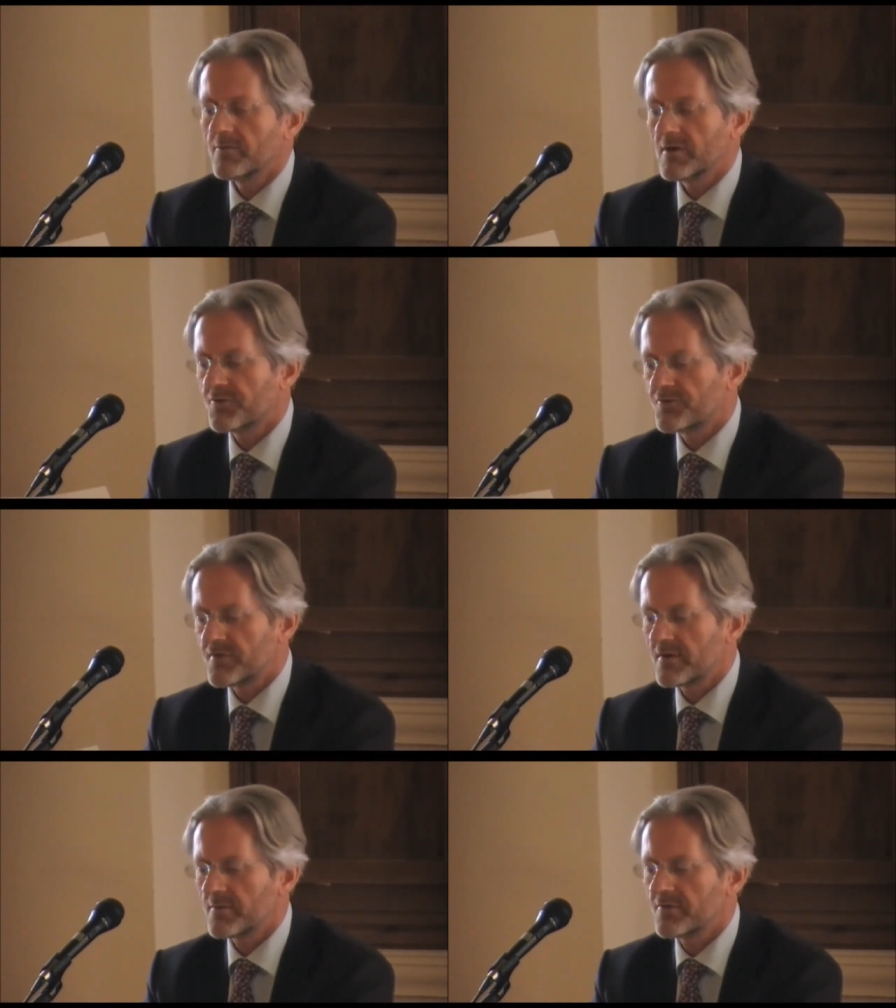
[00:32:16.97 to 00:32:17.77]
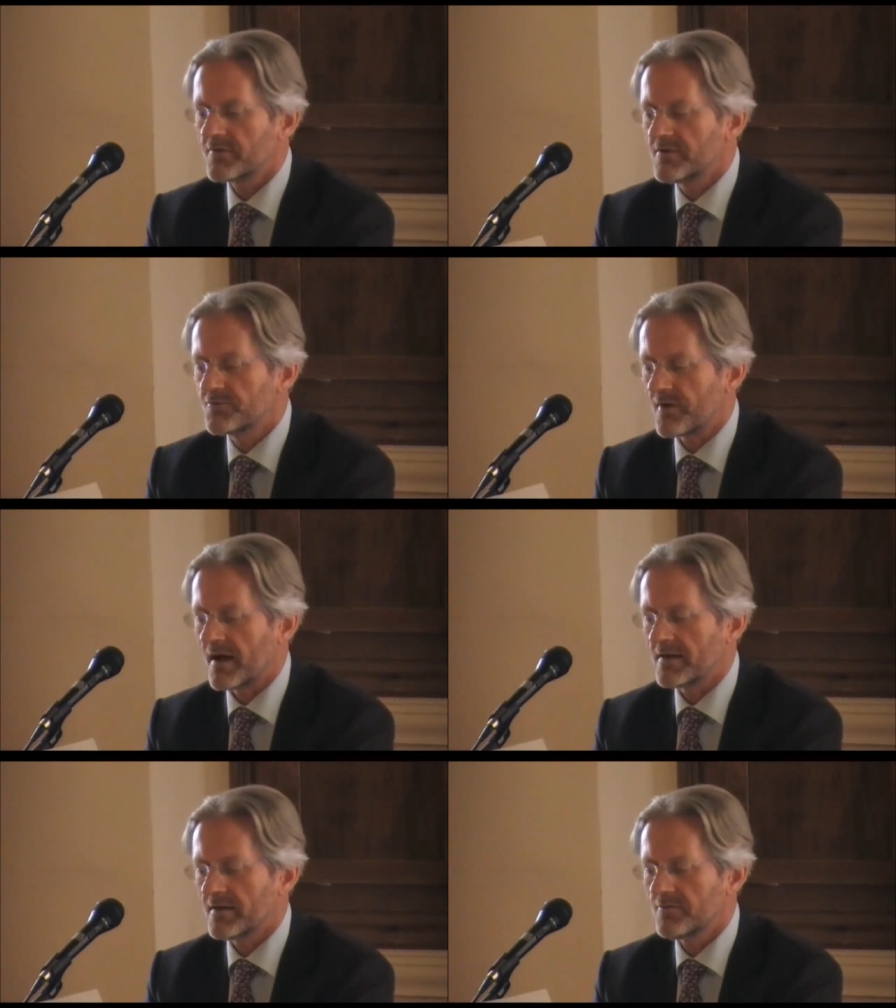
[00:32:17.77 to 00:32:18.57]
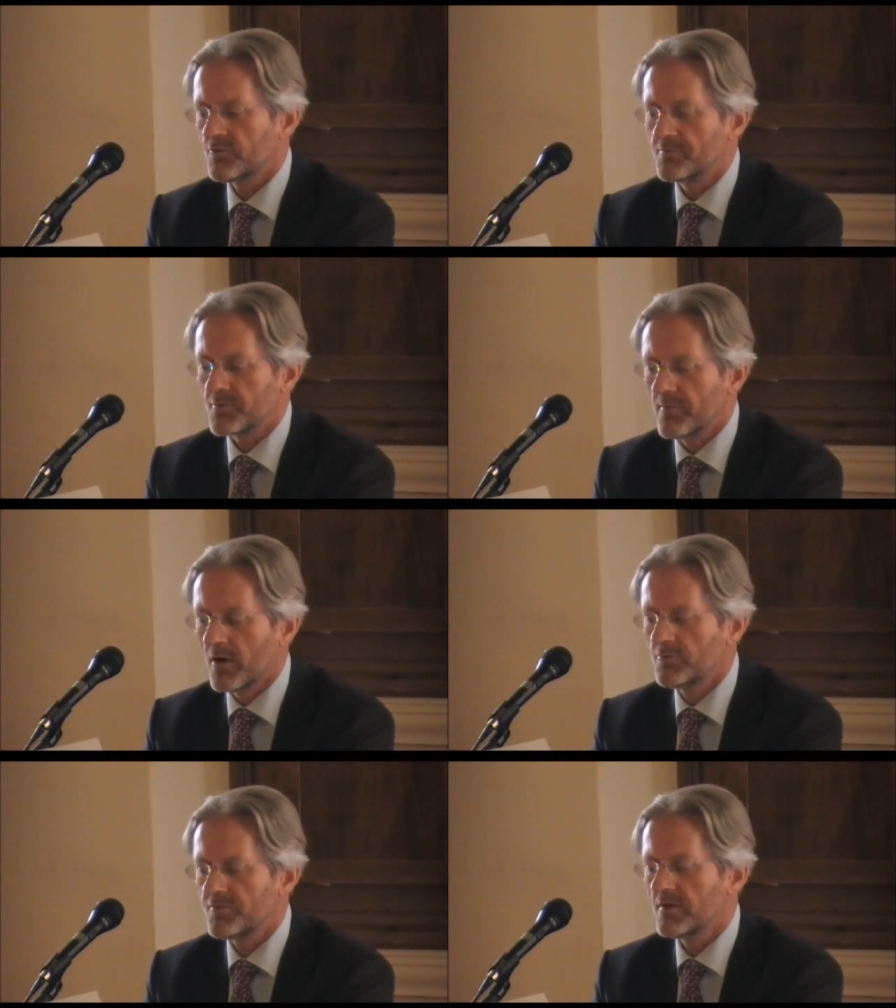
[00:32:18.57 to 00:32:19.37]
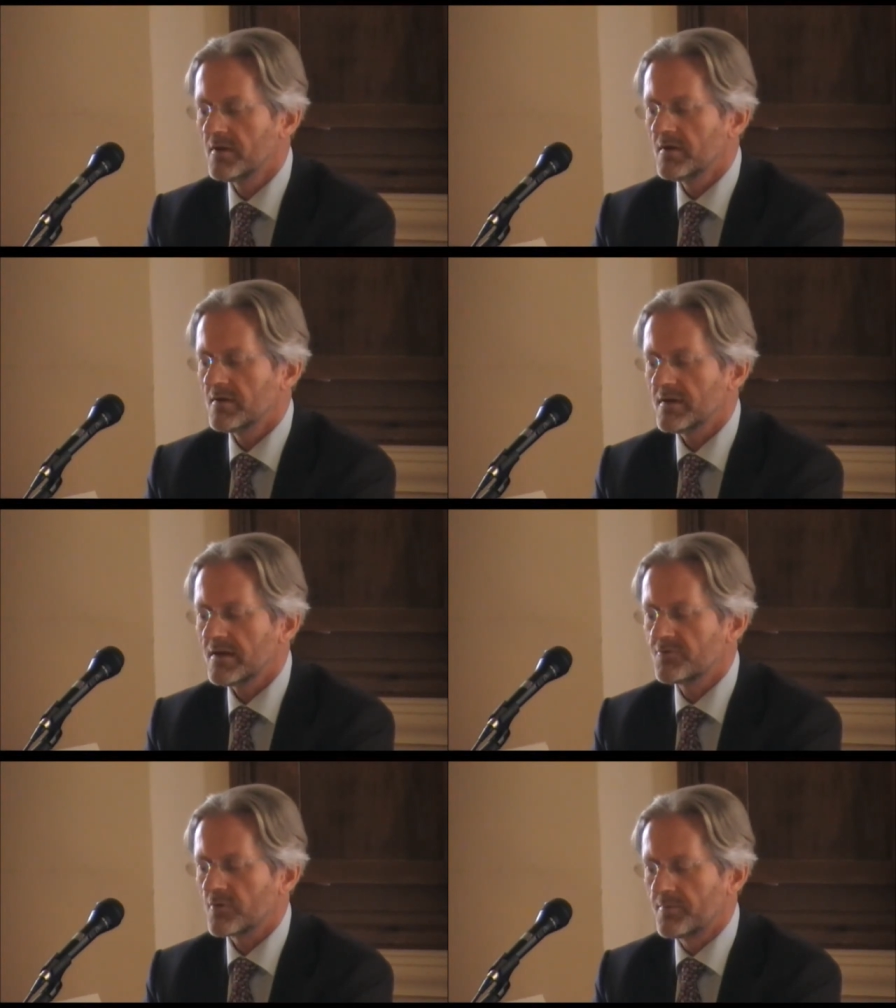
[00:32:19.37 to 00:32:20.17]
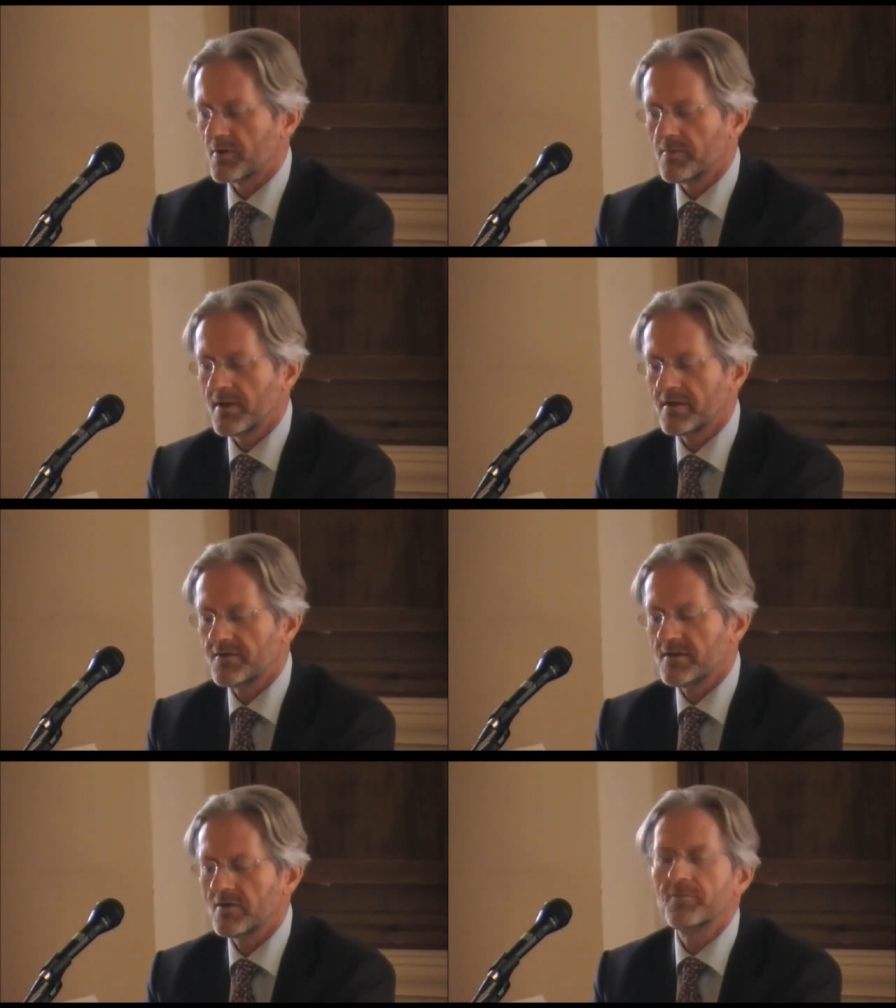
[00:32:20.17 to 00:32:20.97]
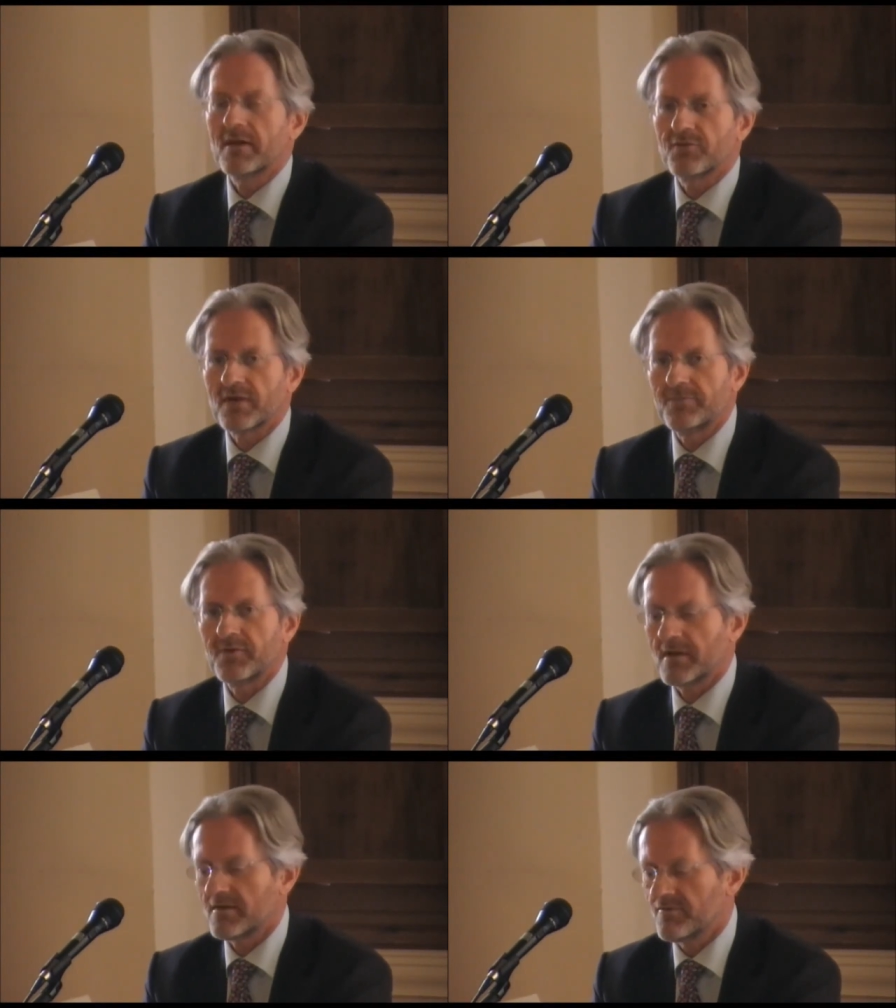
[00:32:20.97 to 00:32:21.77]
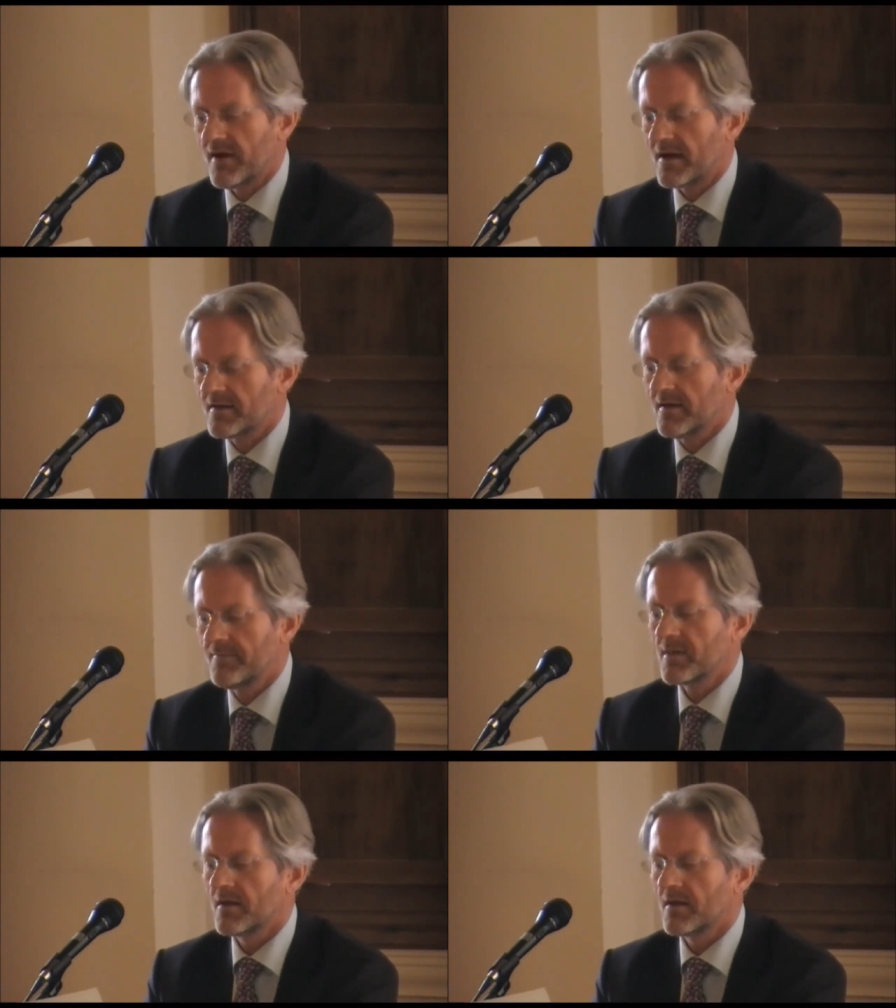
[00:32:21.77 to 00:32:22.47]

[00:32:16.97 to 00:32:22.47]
we are seriously trying to promote the interoperability of Manuscripta Mediaevalia